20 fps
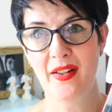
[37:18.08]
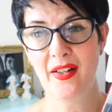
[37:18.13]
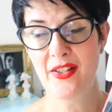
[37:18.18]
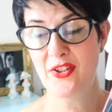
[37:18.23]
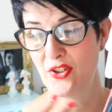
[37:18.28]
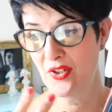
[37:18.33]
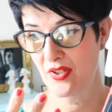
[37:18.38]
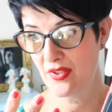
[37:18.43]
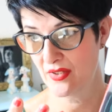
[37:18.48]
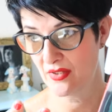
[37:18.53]
I
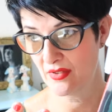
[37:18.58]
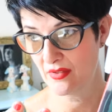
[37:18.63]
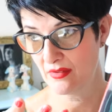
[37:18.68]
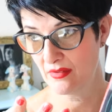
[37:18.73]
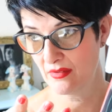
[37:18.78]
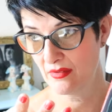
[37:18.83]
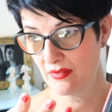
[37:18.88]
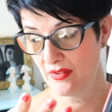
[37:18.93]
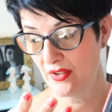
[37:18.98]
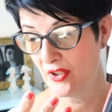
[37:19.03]
just
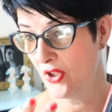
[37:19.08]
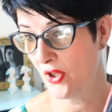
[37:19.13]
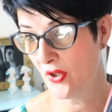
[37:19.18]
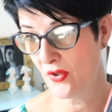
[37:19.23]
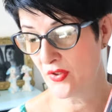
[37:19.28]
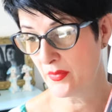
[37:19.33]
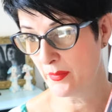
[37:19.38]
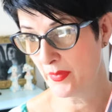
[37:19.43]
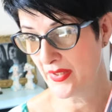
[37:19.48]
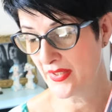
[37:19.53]

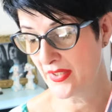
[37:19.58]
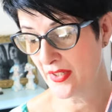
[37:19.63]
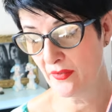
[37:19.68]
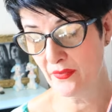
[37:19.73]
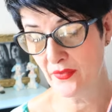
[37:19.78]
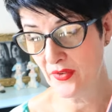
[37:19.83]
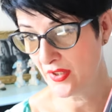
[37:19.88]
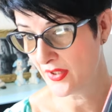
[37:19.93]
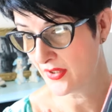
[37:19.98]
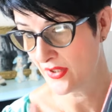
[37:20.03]
lose
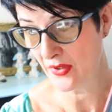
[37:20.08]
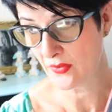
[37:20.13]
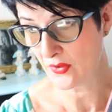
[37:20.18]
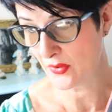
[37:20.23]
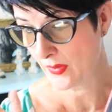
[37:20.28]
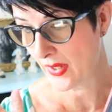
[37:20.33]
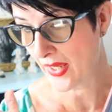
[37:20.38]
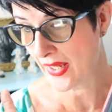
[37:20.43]
myself. I don't do